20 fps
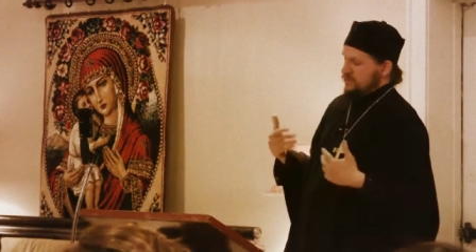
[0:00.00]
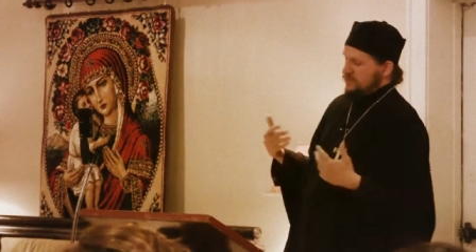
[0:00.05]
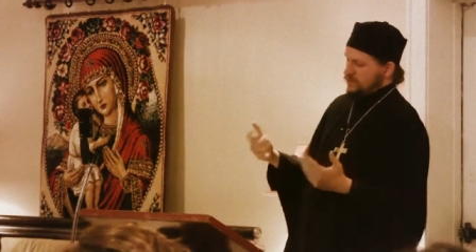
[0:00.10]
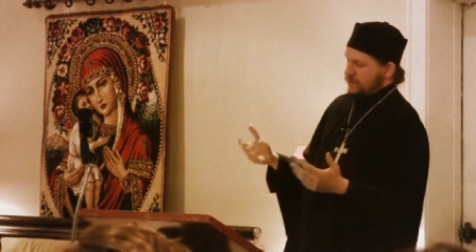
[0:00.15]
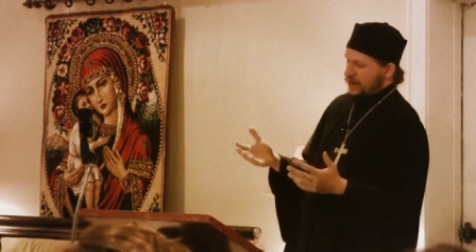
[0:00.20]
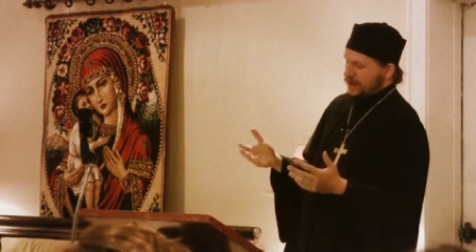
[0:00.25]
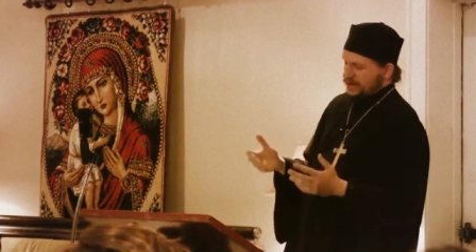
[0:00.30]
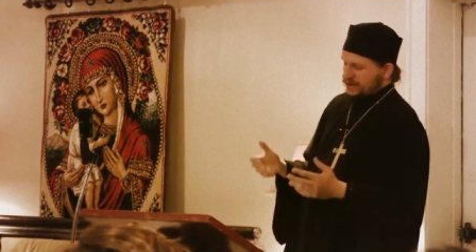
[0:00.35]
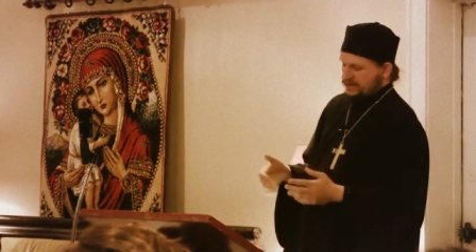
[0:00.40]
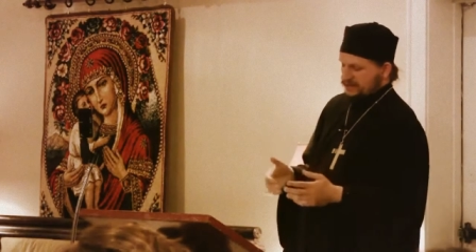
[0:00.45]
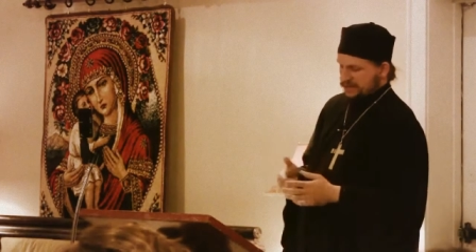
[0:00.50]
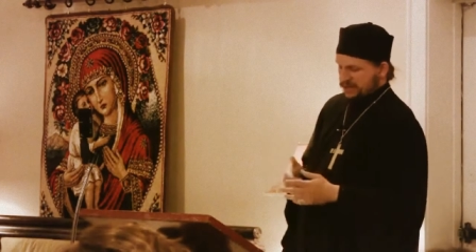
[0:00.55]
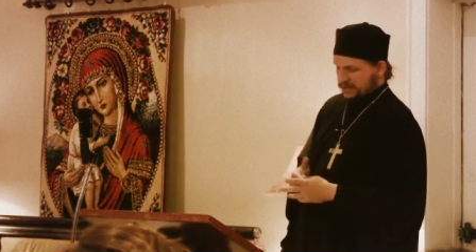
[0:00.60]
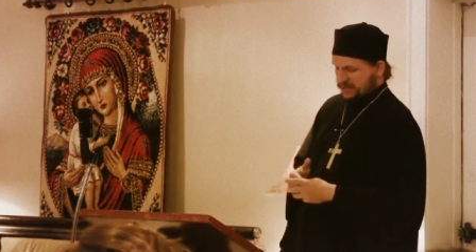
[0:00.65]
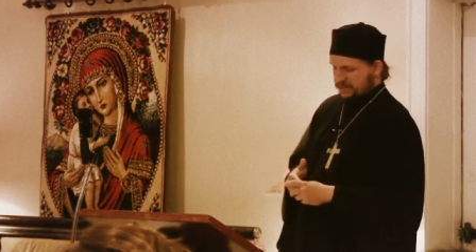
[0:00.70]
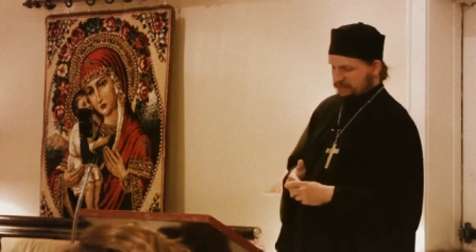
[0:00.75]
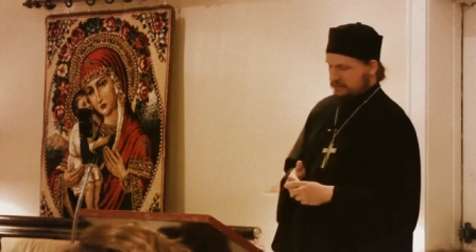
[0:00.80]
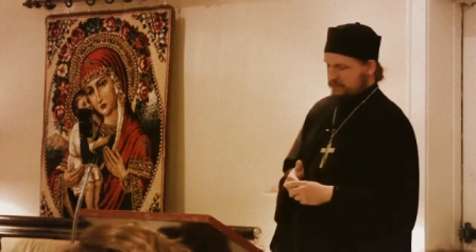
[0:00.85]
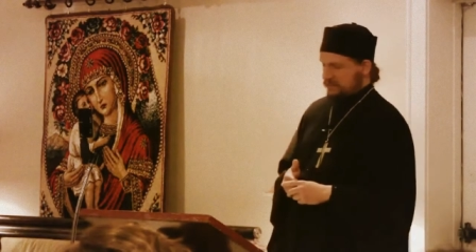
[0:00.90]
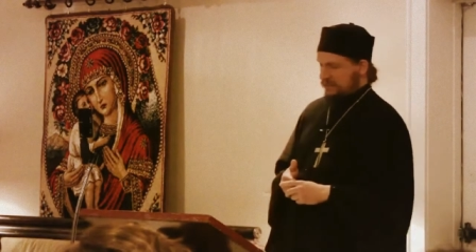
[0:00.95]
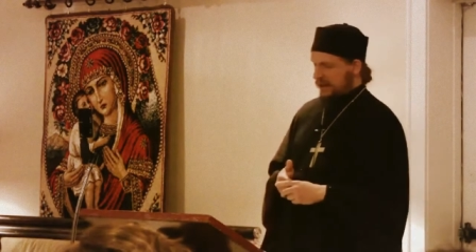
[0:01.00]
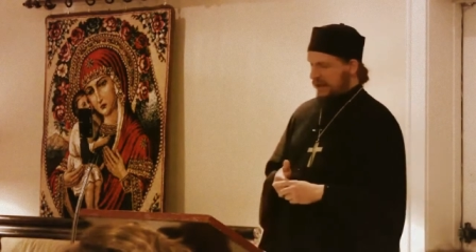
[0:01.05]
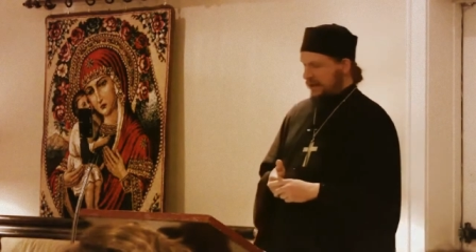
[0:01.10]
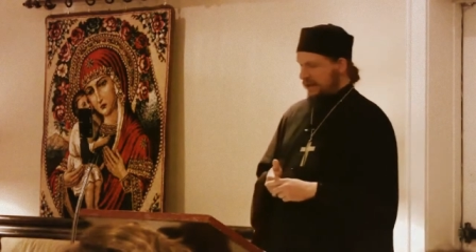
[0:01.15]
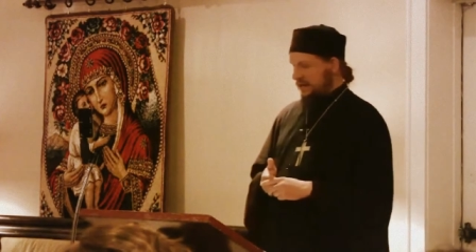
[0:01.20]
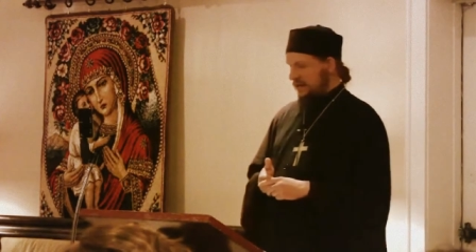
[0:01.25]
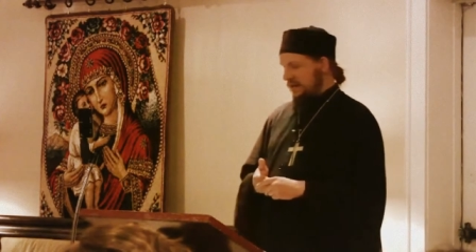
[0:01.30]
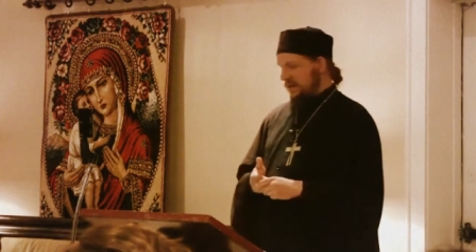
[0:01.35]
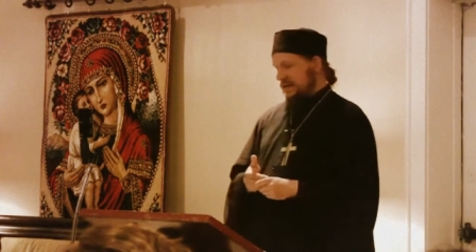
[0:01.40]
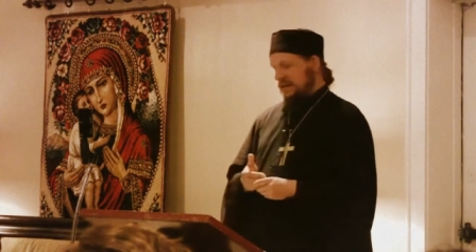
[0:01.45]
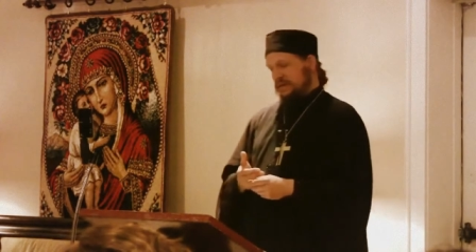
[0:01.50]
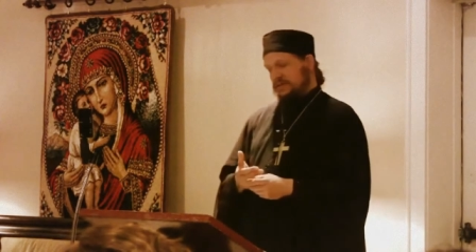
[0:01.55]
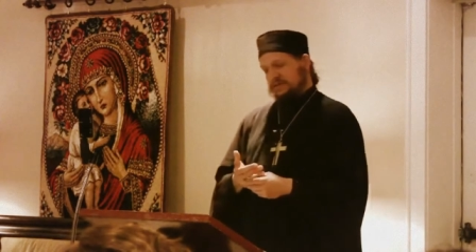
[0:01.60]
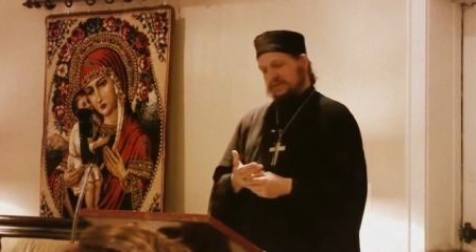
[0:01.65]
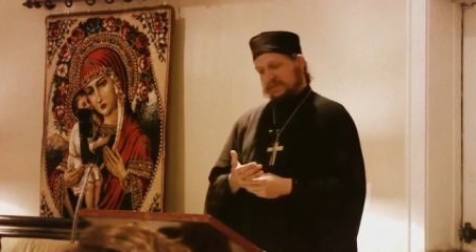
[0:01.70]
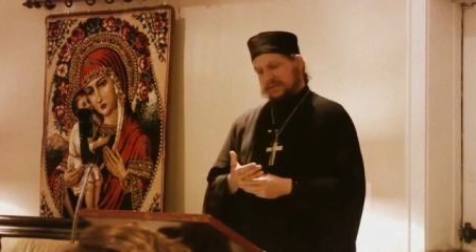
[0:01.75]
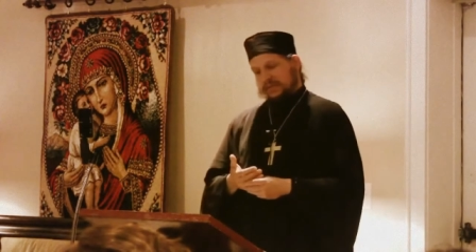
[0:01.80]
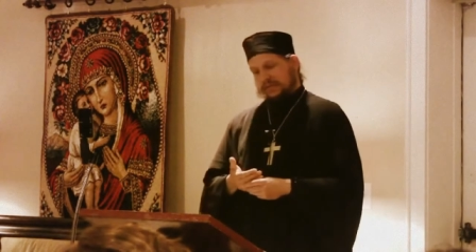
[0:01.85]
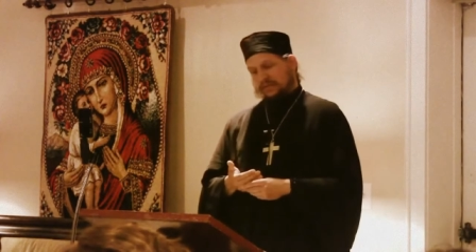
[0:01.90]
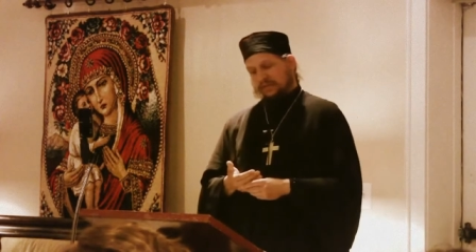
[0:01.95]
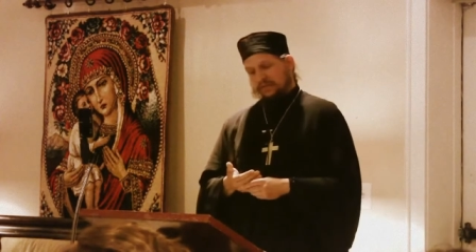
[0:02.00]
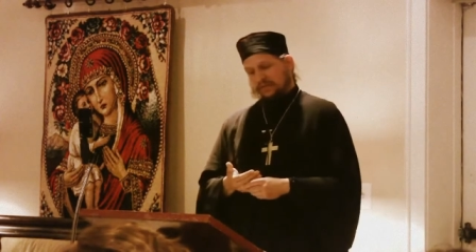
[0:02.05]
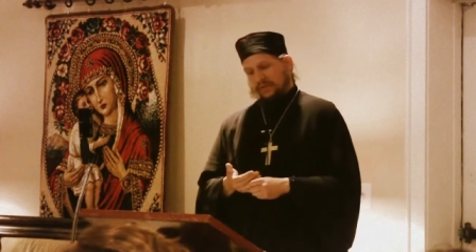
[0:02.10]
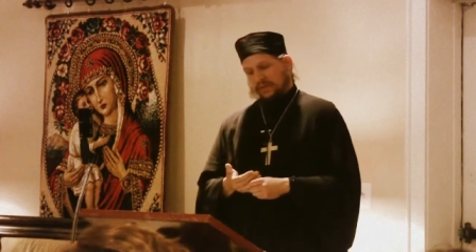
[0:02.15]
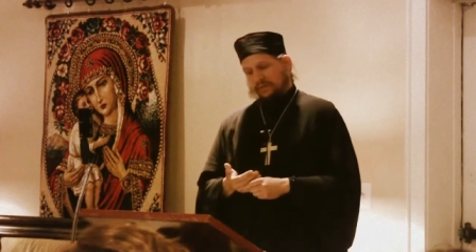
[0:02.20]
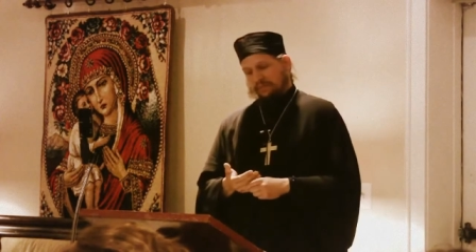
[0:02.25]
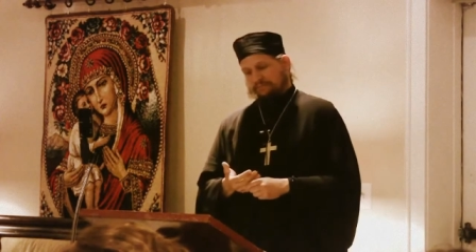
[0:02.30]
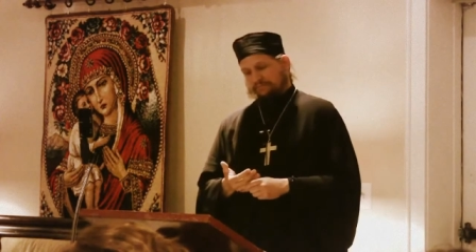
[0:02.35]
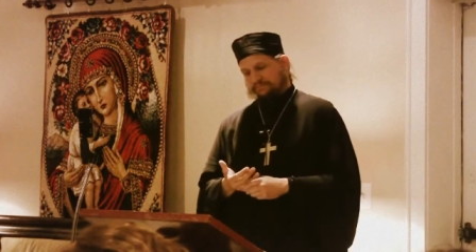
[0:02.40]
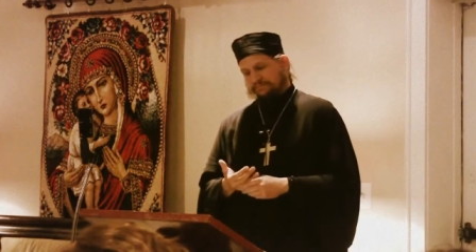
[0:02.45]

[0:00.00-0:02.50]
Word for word: of God is not coming back to heal them.